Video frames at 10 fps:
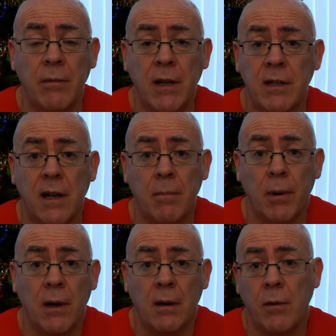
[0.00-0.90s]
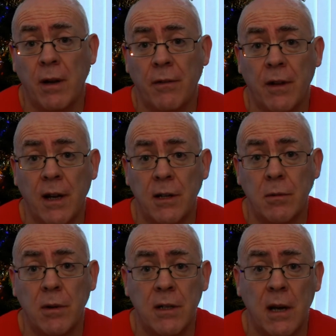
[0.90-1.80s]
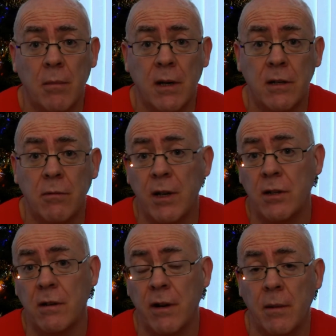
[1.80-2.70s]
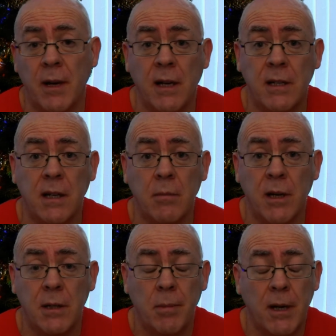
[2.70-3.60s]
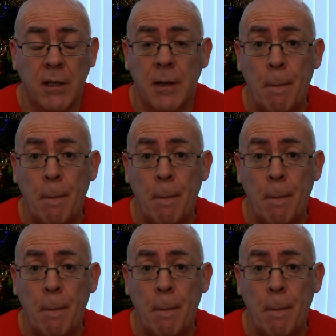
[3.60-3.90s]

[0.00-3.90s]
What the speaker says: East End Park, wait for the next one, 10 past, reached the ground about 18 minutes past,